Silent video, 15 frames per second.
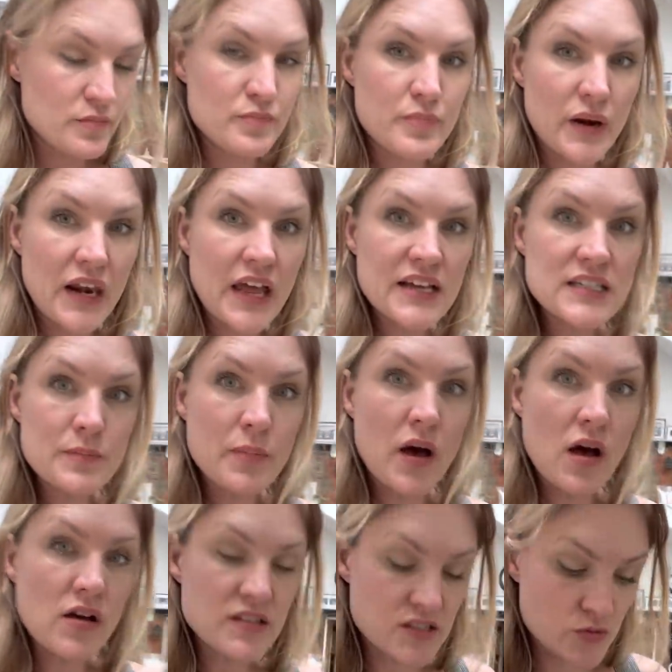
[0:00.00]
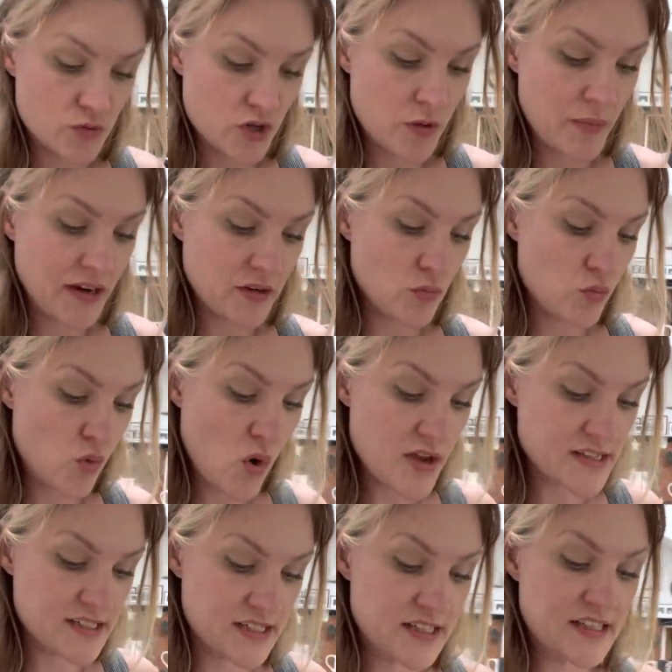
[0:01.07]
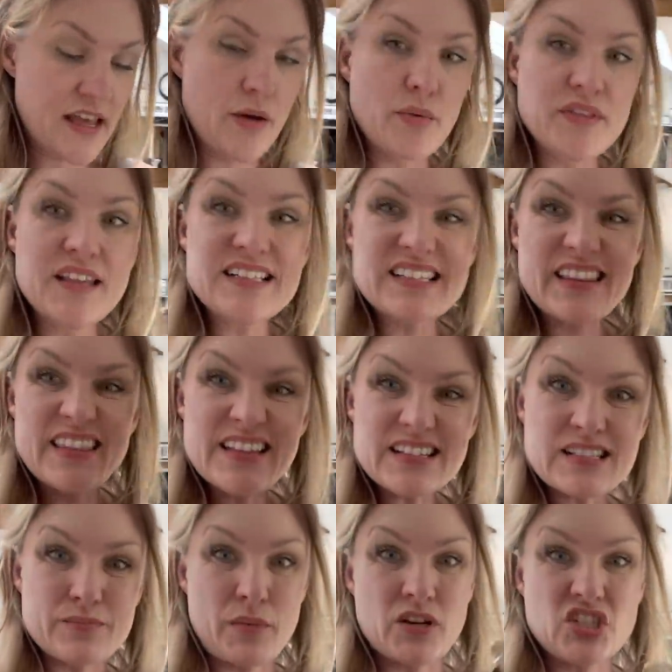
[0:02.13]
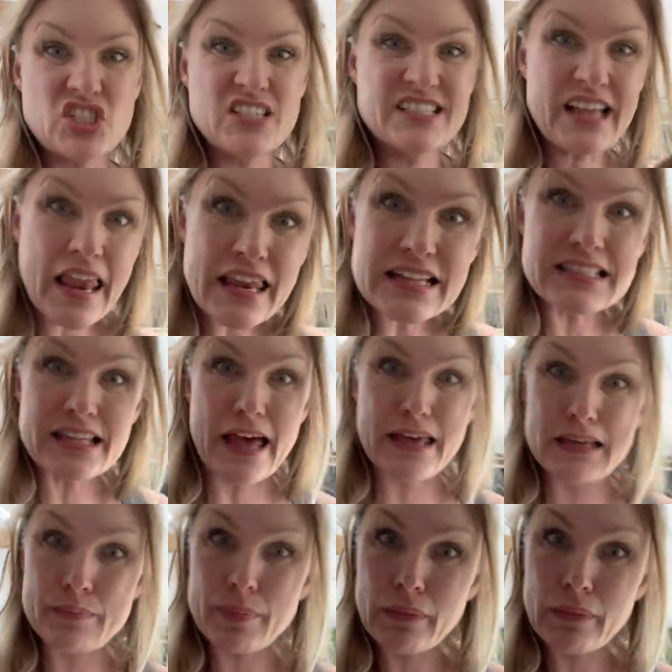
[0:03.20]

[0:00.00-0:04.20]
bloody parcel no matter what is in there when there's this much Sellotape.